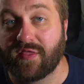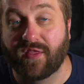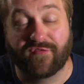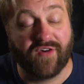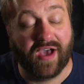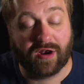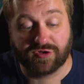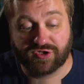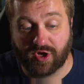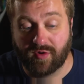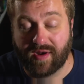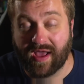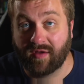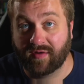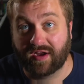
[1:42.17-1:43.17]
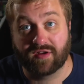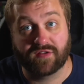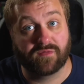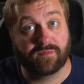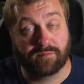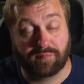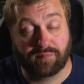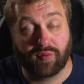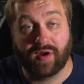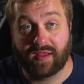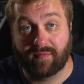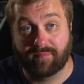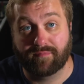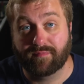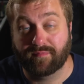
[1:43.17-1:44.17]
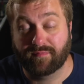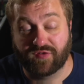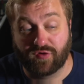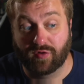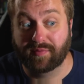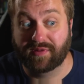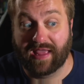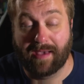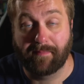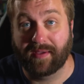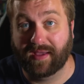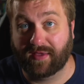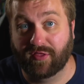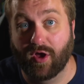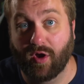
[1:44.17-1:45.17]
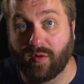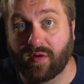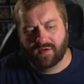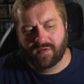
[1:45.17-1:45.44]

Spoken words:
The final showdown here is pretty suitably epic though.